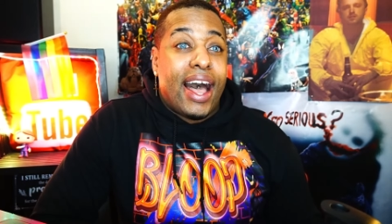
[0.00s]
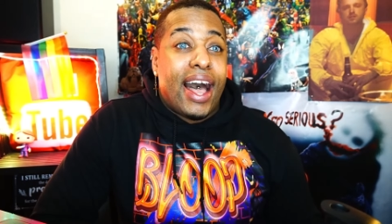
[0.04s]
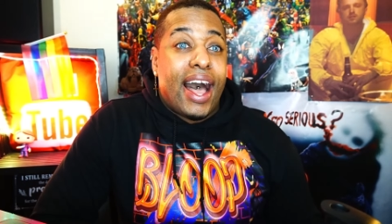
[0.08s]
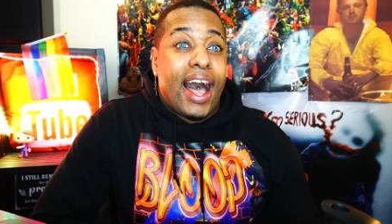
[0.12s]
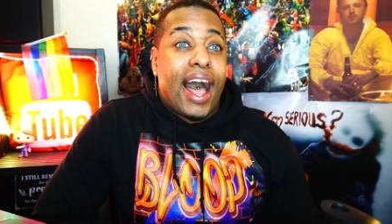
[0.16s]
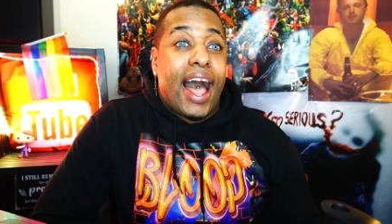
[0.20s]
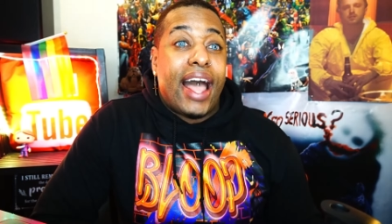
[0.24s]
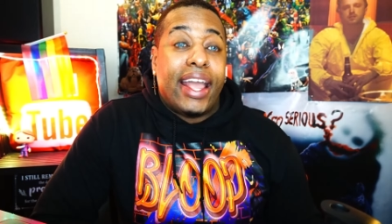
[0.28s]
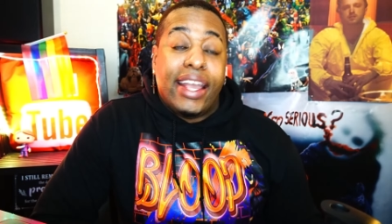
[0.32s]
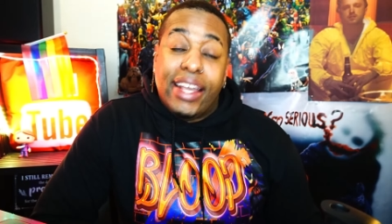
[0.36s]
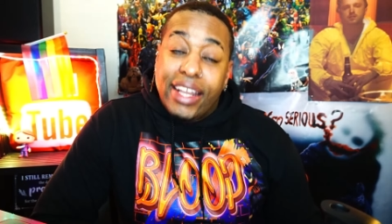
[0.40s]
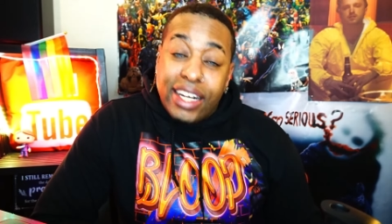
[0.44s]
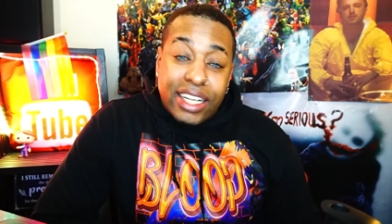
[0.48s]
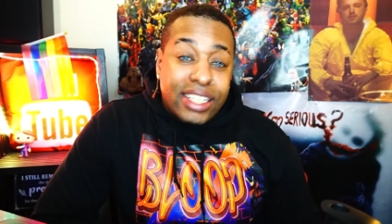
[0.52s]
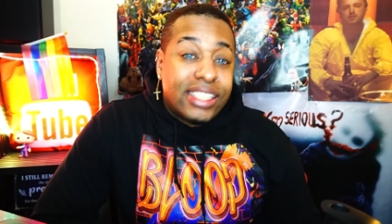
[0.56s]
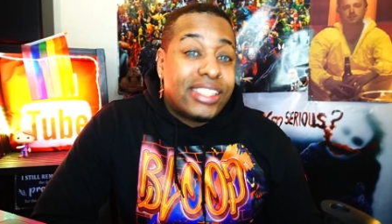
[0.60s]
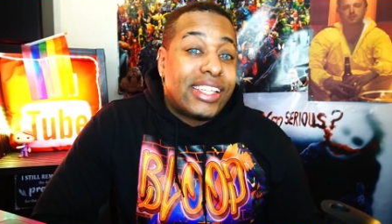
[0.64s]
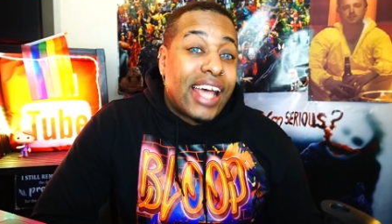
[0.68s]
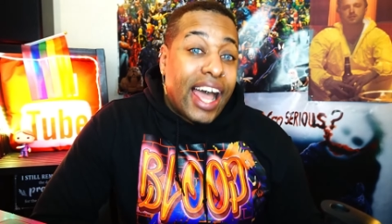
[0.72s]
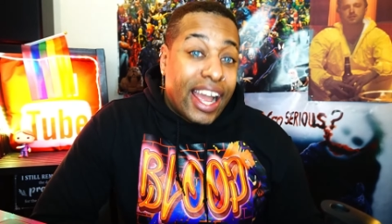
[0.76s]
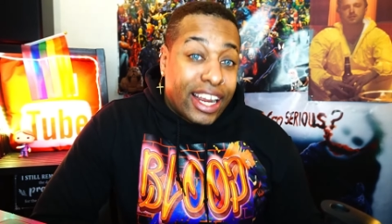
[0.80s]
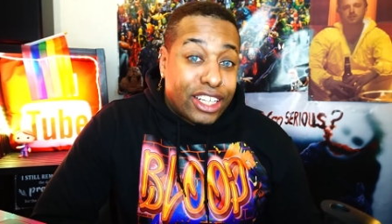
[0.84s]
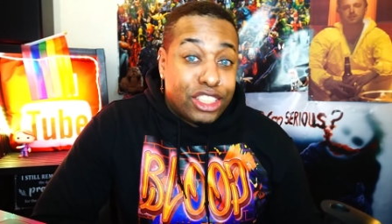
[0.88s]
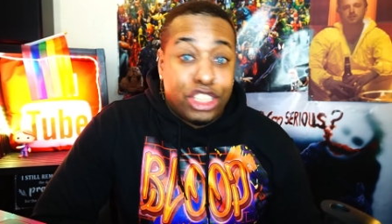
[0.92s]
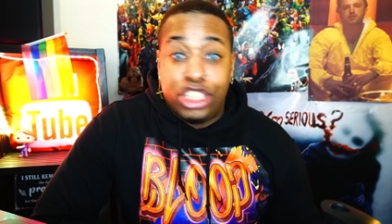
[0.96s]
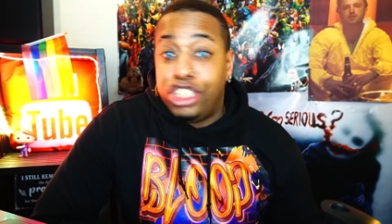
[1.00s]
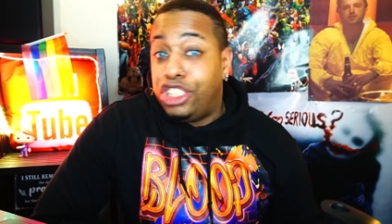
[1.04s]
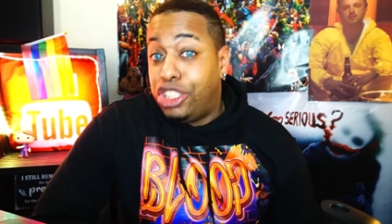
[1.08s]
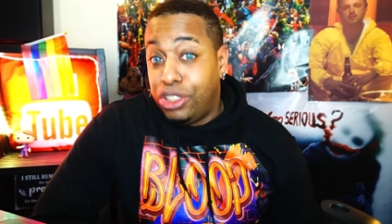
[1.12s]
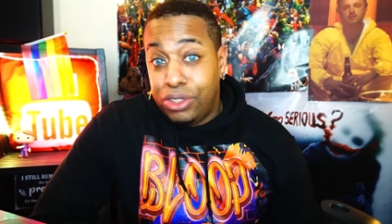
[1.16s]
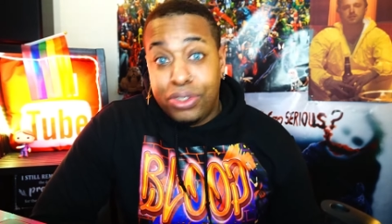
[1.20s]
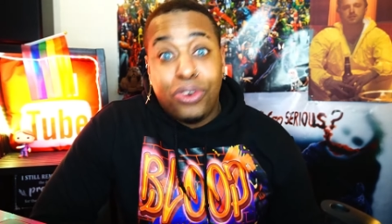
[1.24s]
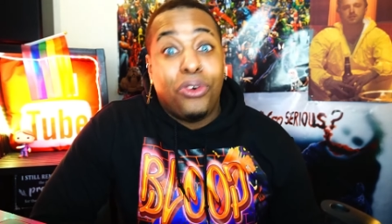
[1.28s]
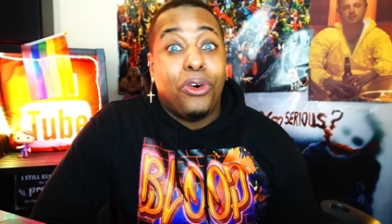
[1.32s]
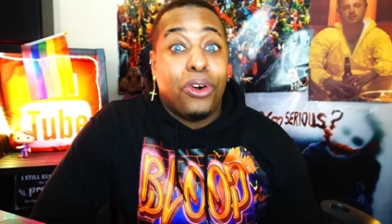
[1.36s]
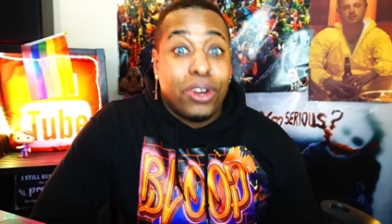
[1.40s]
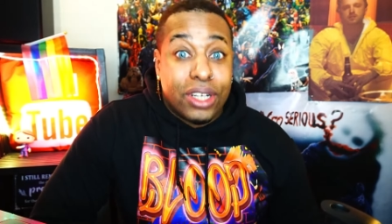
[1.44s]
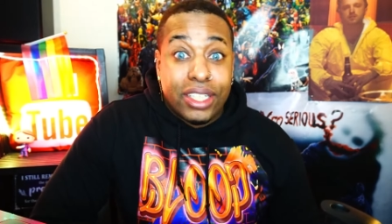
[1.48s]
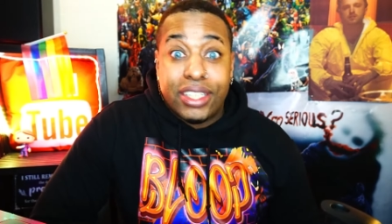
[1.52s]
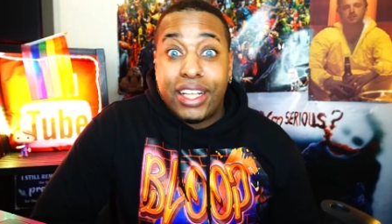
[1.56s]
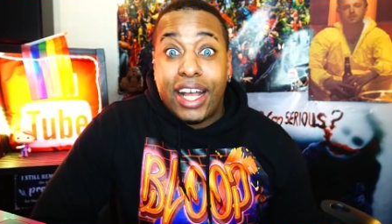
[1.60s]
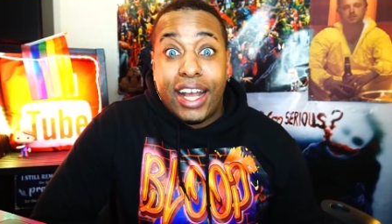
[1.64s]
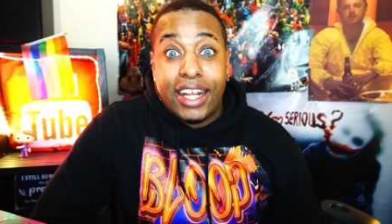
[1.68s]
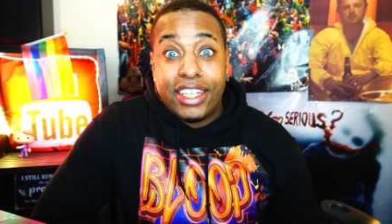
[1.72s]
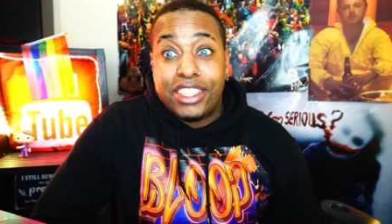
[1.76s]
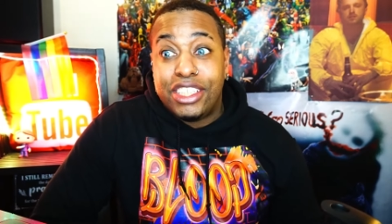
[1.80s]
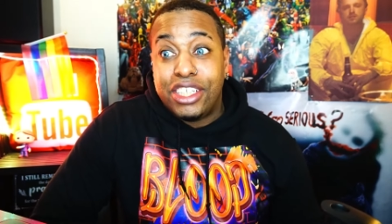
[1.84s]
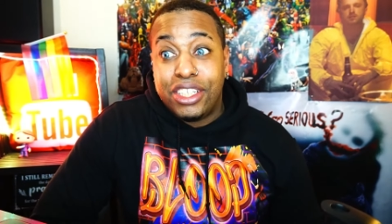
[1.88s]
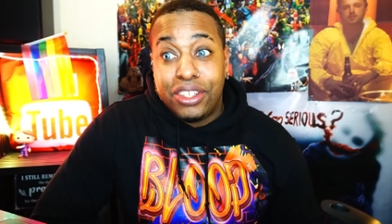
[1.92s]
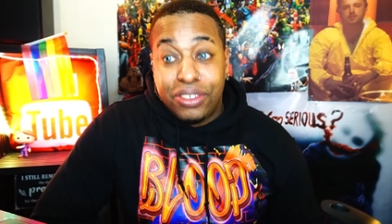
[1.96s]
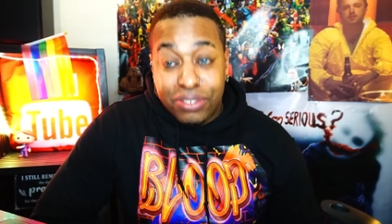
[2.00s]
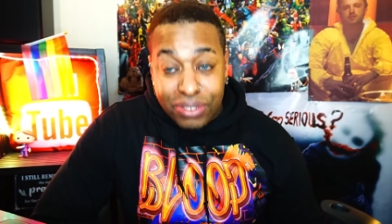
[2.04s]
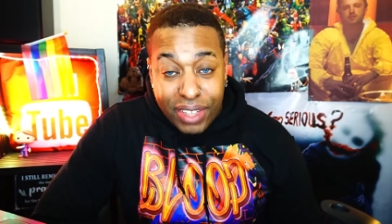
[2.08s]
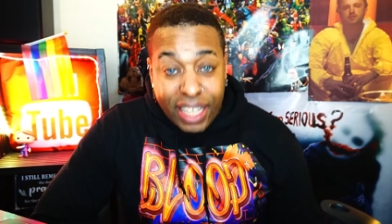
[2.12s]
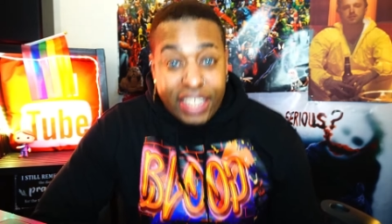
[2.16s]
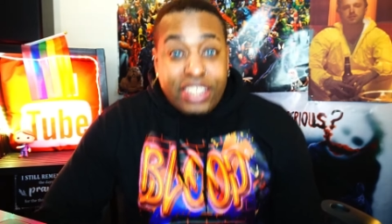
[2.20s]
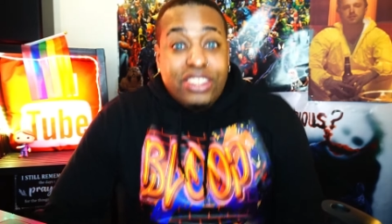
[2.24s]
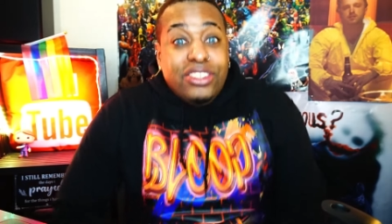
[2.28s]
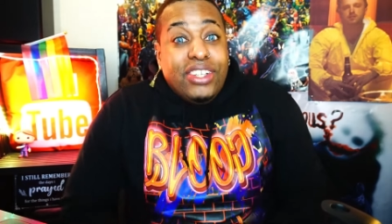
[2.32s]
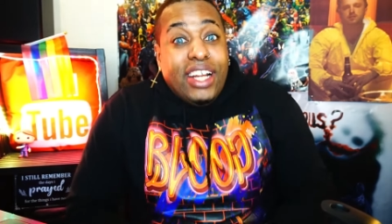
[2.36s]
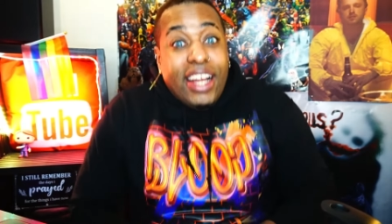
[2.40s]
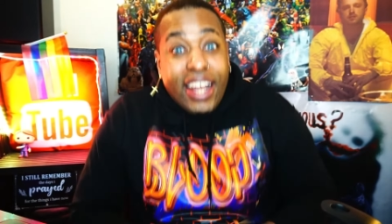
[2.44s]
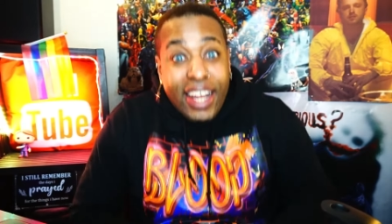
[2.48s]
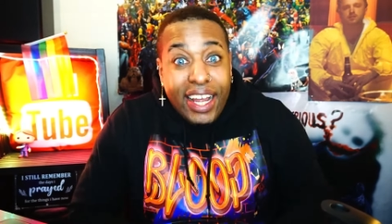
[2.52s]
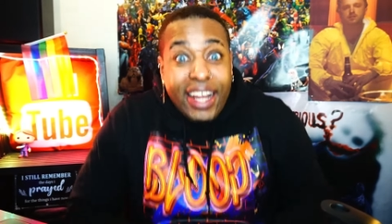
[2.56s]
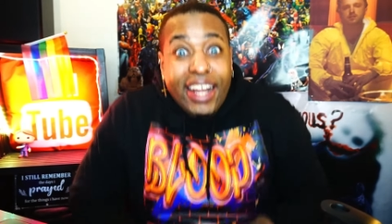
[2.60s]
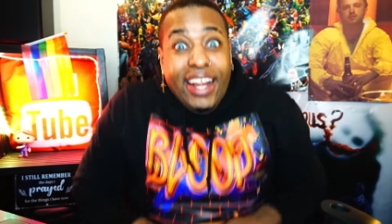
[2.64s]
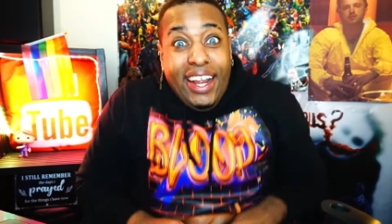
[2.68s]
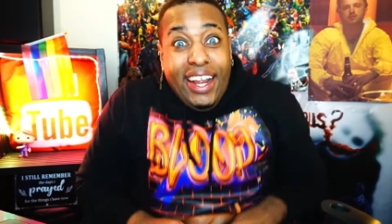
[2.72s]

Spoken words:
hyenas actually do all of that too. They do the,